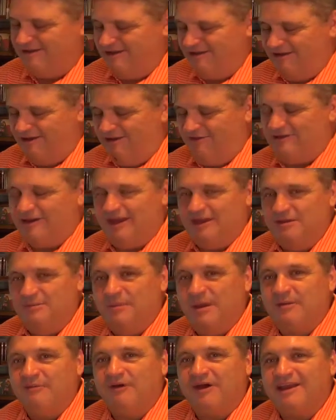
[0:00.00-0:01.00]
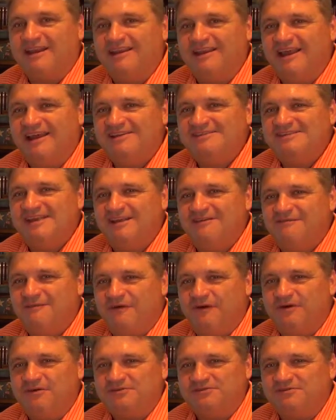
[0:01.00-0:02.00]
Okay, you may recognize that
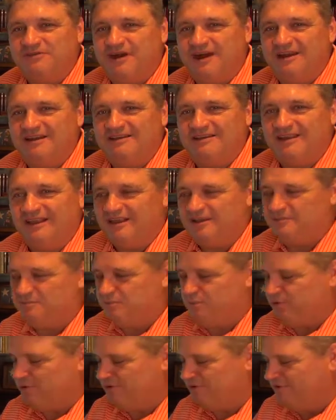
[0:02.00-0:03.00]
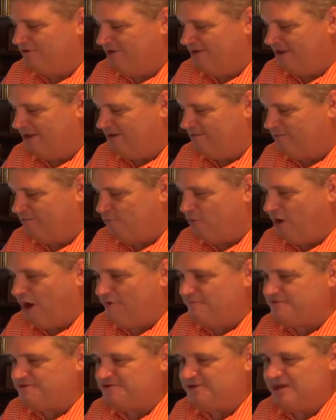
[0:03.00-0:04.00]
verse, right? That
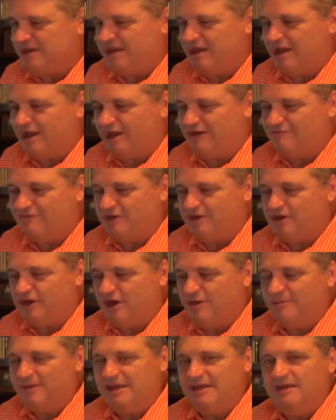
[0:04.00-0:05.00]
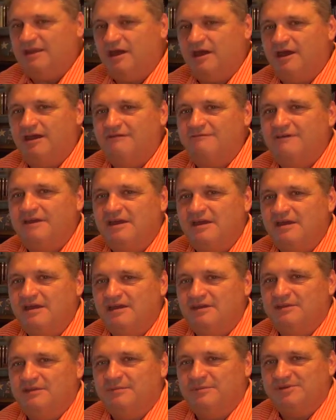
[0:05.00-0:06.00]
prophecy of the coming of
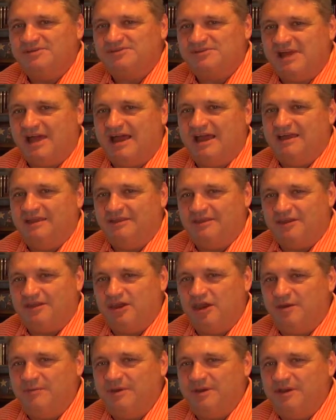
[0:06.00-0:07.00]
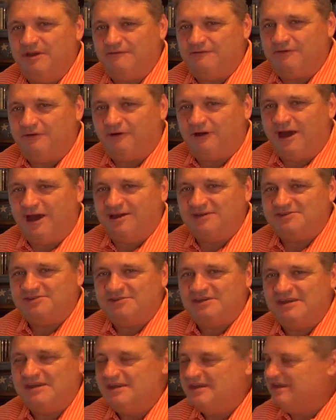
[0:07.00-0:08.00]
the Messiah, the coming of
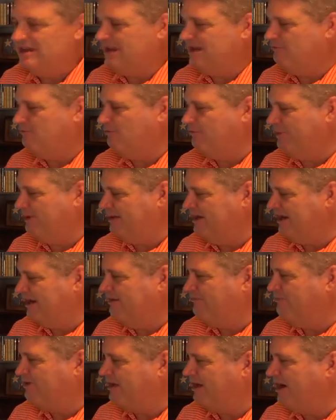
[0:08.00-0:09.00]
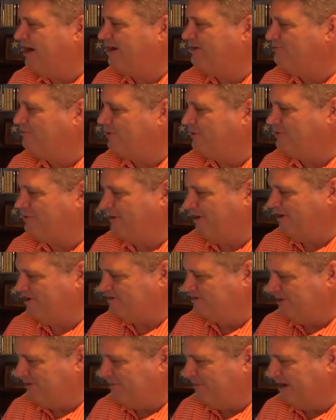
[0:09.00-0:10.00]
Christ. He will be named God with
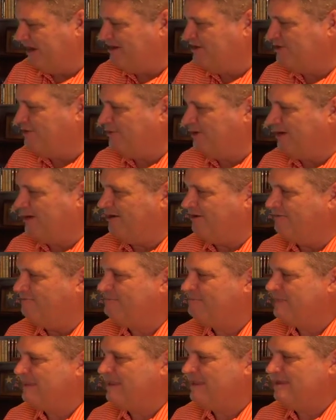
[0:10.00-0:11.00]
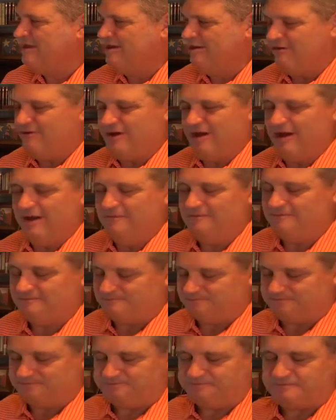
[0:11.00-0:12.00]
us, Emmanuel. Okay.
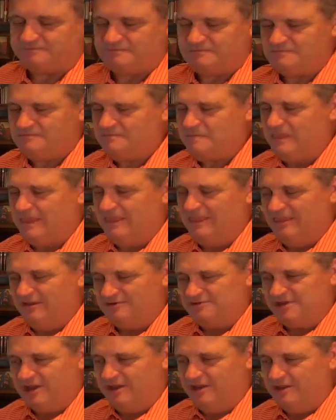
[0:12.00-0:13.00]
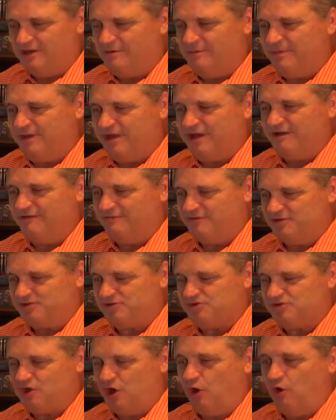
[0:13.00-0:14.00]
There's a little bit of a
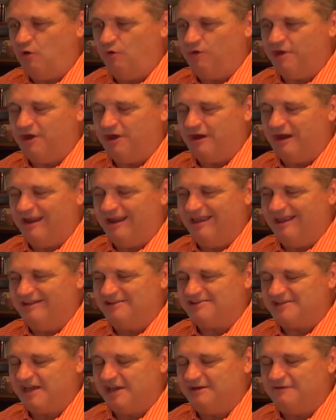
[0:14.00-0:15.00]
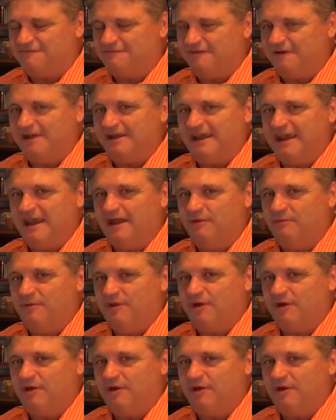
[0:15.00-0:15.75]
scold here, and it's kind of funny how we